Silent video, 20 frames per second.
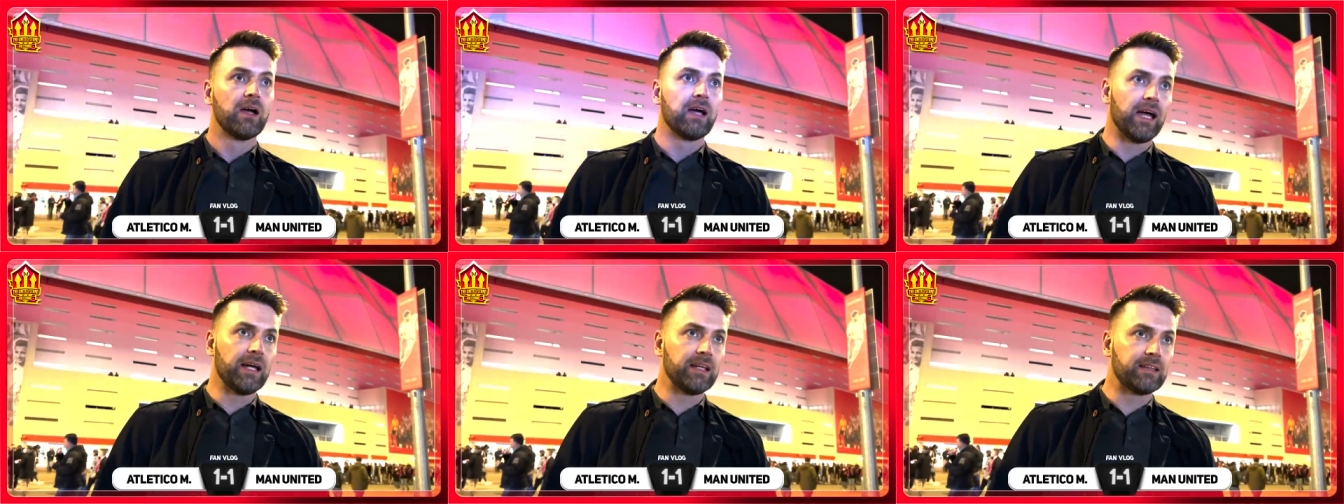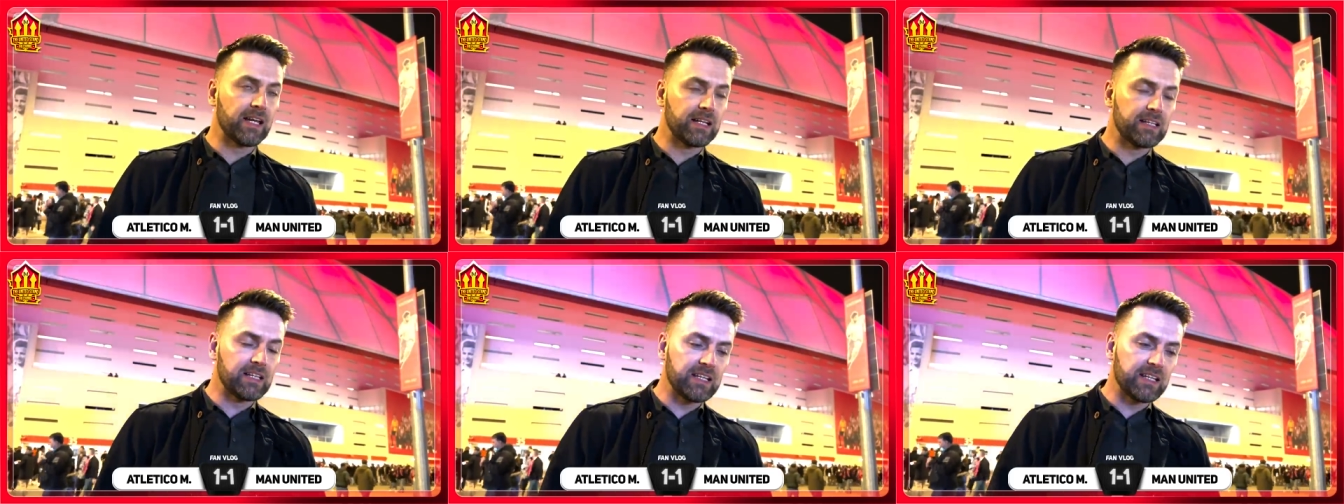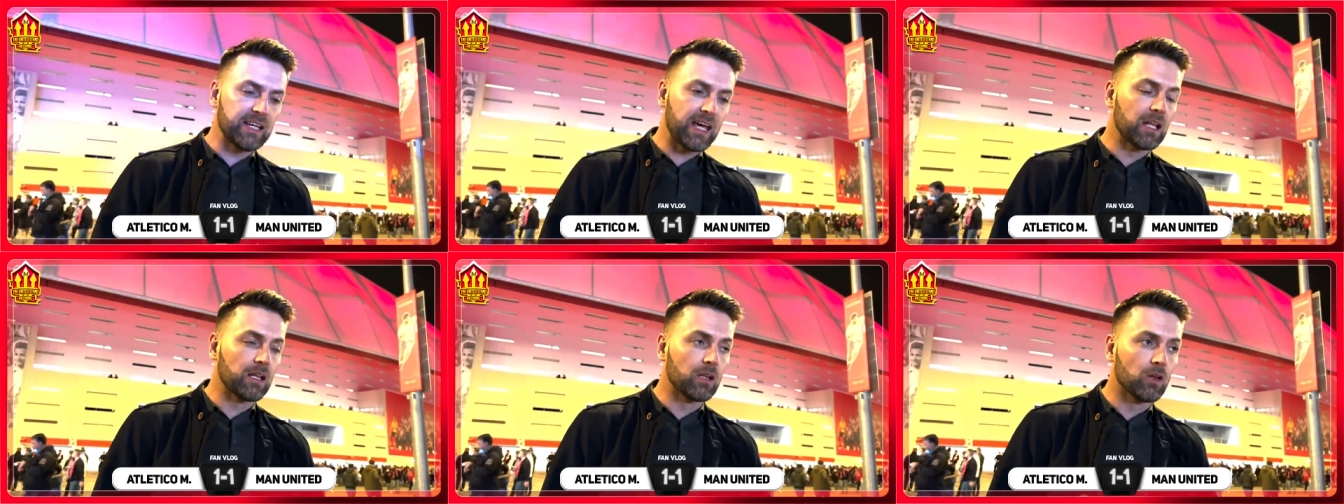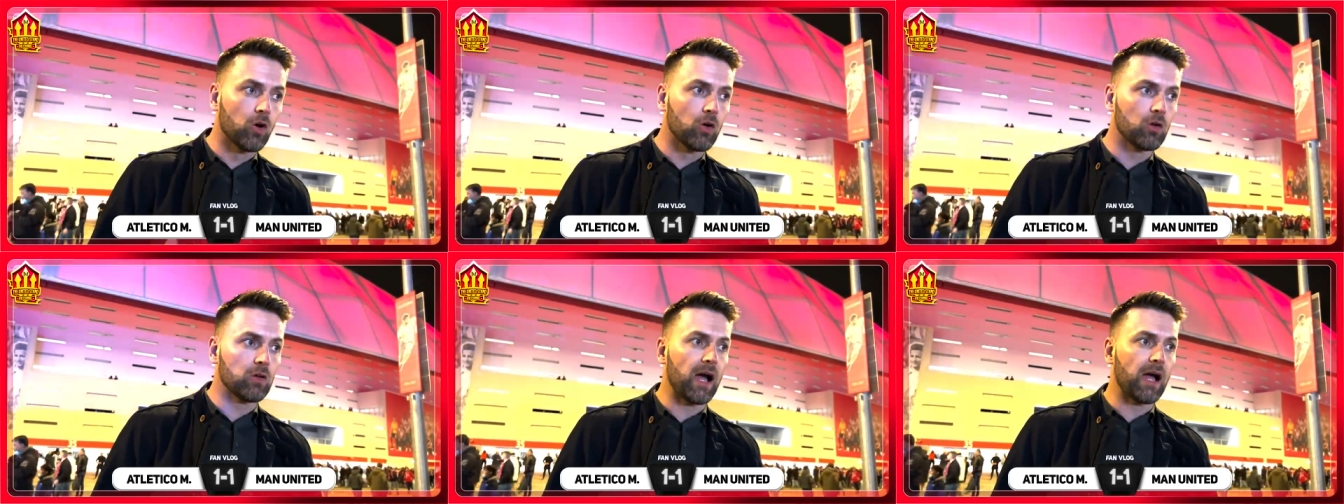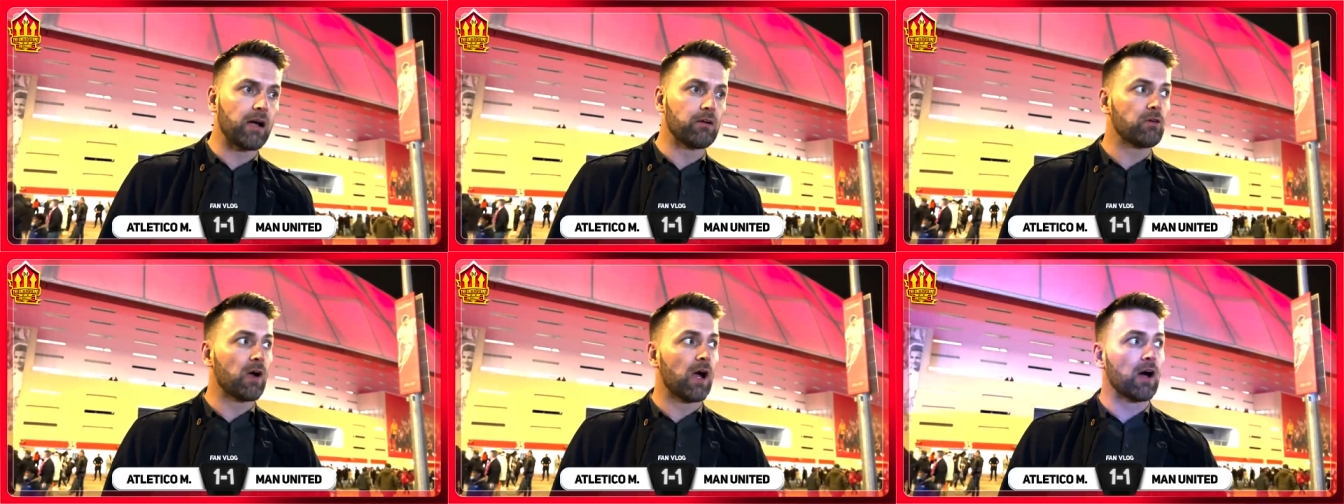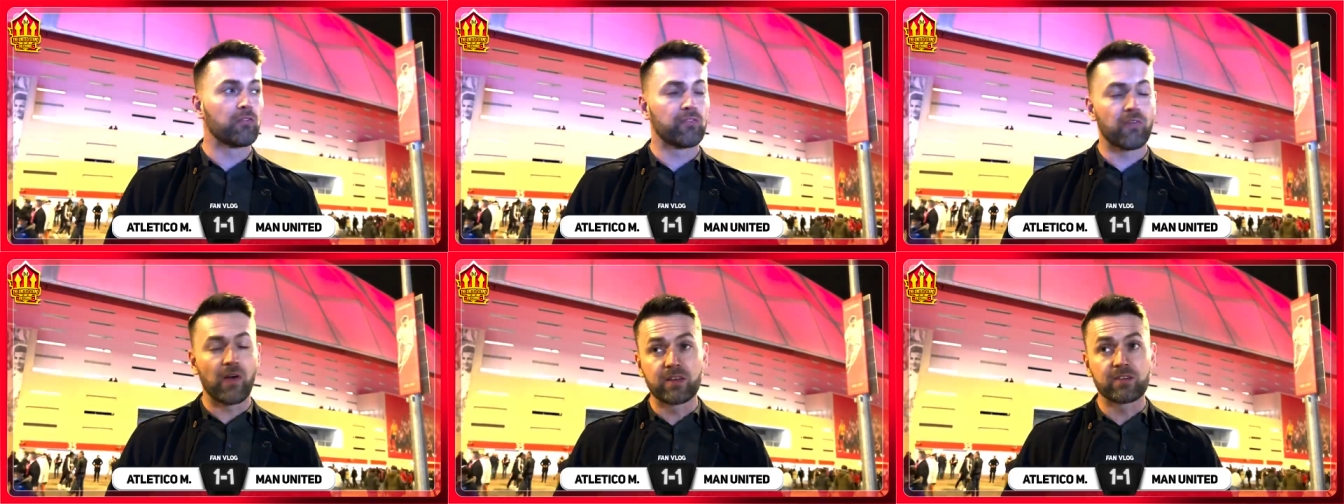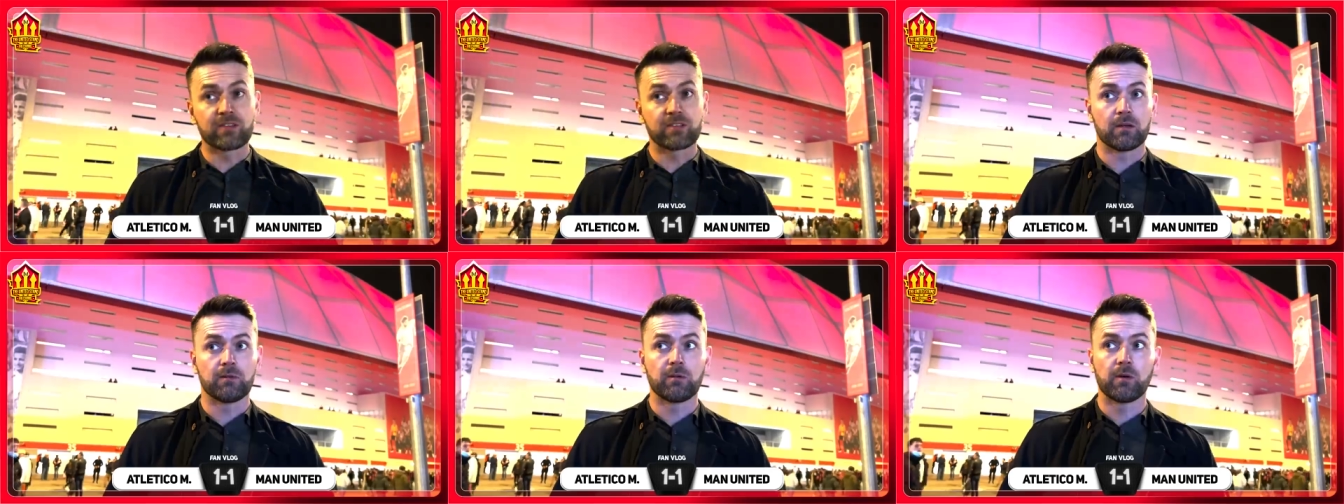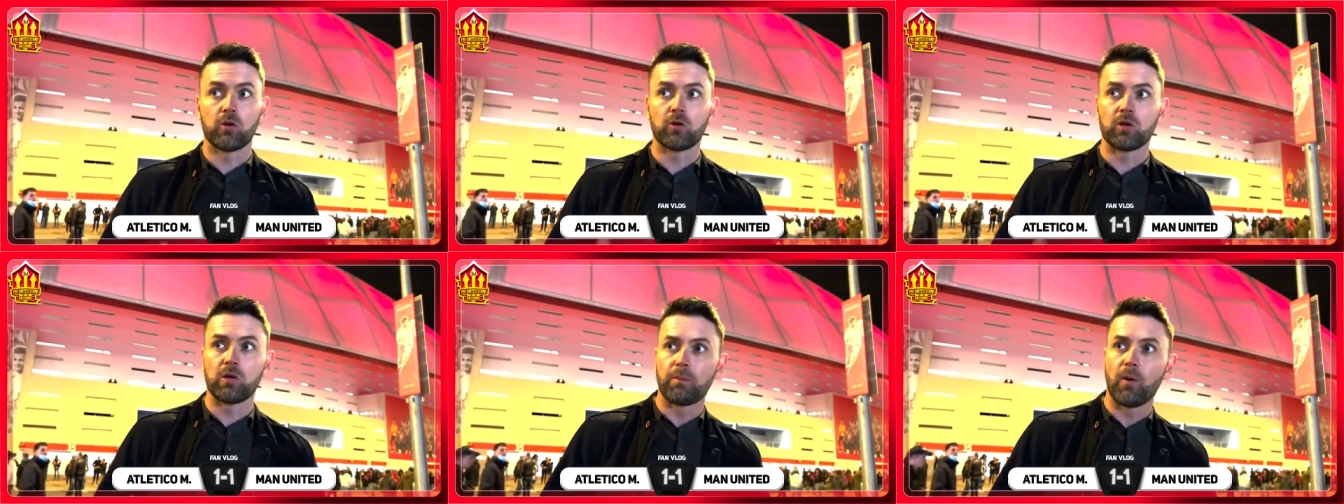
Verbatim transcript: It did in the end look like Ralph and Simeone